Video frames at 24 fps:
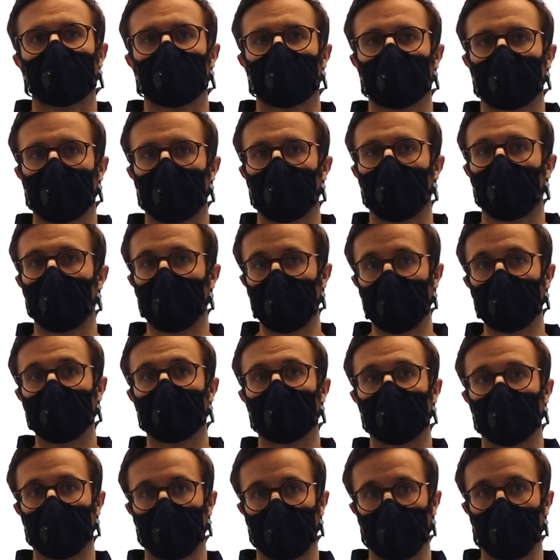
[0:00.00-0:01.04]
so we need to
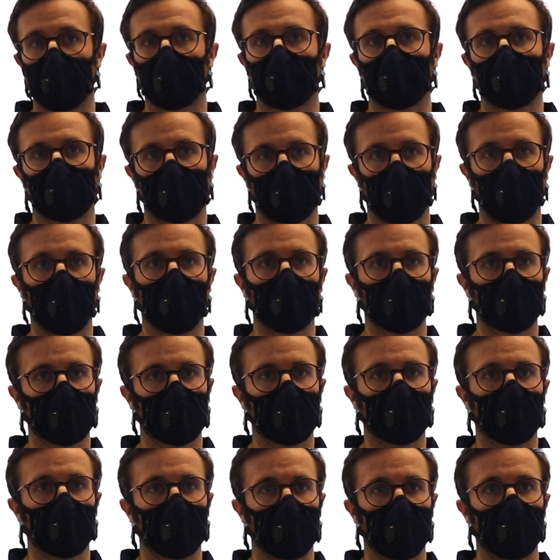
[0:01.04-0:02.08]
focus a lot
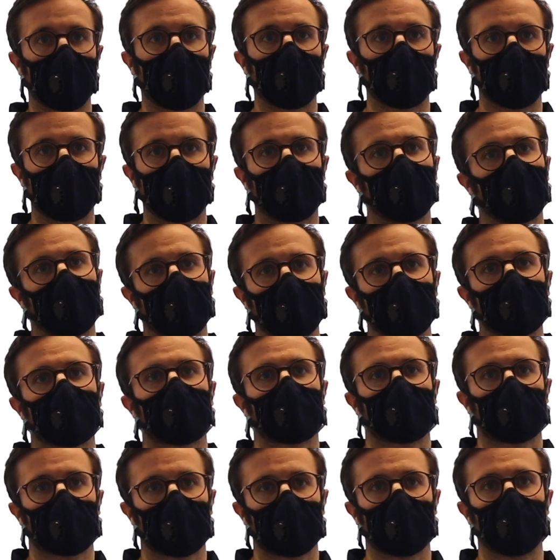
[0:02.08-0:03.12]
on biomechanics
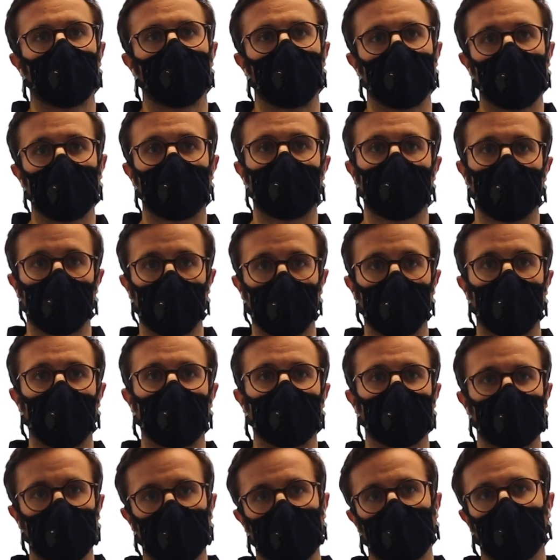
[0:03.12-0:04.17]
before they
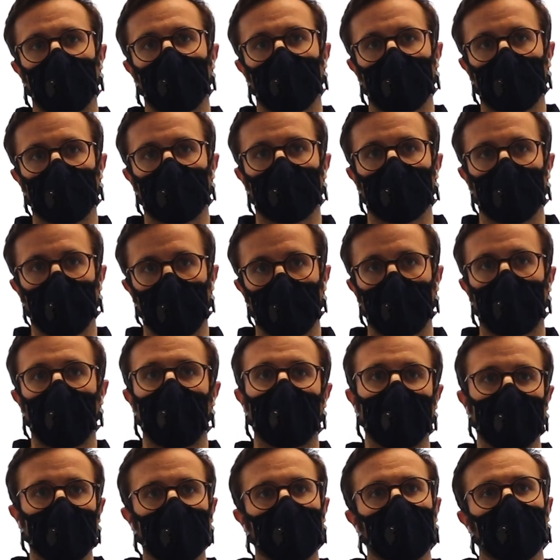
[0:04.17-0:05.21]
start
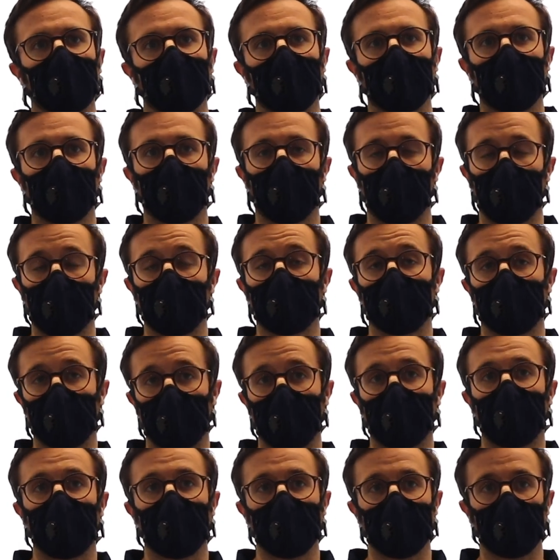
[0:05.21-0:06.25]
running, or if
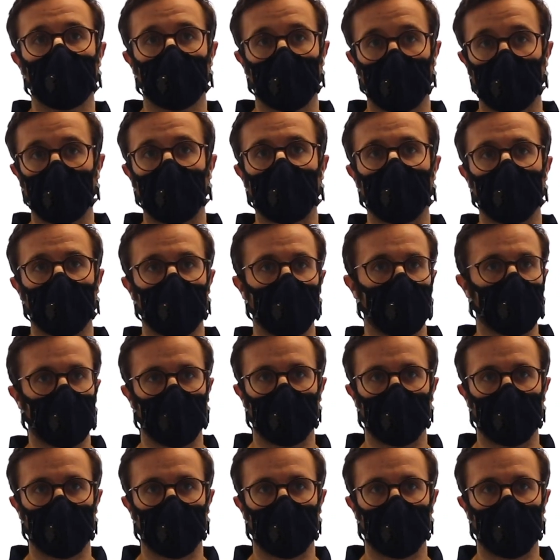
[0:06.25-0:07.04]
they already